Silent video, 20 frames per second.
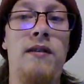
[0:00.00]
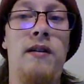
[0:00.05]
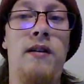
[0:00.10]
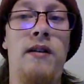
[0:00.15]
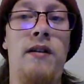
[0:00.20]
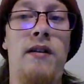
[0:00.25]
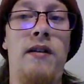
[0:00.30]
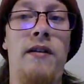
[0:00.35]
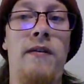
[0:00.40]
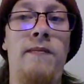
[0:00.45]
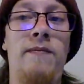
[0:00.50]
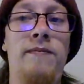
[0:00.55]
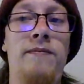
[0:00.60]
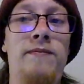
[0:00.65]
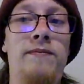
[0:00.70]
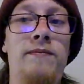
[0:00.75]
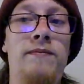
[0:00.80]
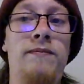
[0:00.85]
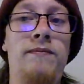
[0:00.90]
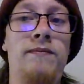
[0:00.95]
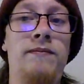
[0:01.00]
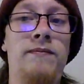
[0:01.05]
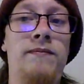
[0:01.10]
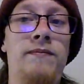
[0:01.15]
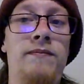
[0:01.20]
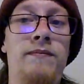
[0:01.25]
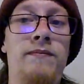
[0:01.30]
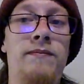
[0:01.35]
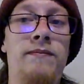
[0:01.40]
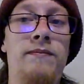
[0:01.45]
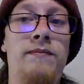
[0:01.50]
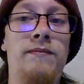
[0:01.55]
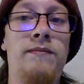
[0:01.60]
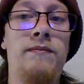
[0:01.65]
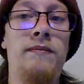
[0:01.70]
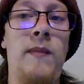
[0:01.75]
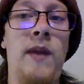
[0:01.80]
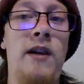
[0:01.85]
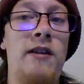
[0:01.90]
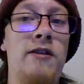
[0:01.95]
uh,
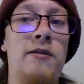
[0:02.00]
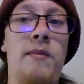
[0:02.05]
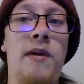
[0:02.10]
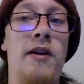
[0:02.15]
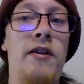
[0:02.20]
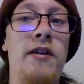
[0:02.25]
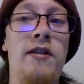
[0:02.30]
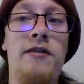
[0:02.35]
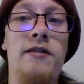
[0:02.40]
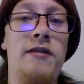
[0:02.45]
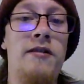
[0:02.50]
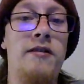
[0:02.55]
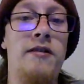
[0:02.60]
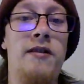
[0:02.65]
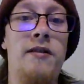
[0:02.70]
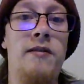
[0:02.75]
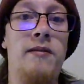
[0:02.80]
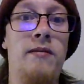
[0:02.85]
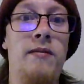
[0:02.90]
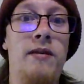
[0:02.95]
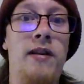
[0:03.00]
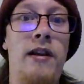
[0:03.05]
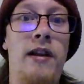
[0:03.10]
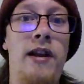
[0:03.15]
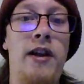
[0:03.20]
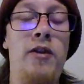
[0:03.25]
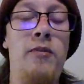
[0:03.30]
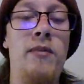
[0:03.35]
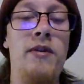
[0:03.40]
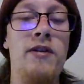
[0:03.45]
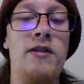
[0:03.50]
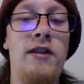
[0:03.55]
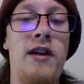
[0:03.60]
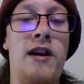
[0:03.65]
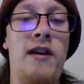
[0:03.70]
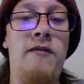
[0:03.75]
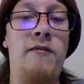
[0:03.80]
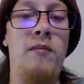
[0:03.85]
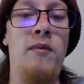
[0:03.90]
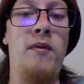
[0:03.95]
experiences that humans have,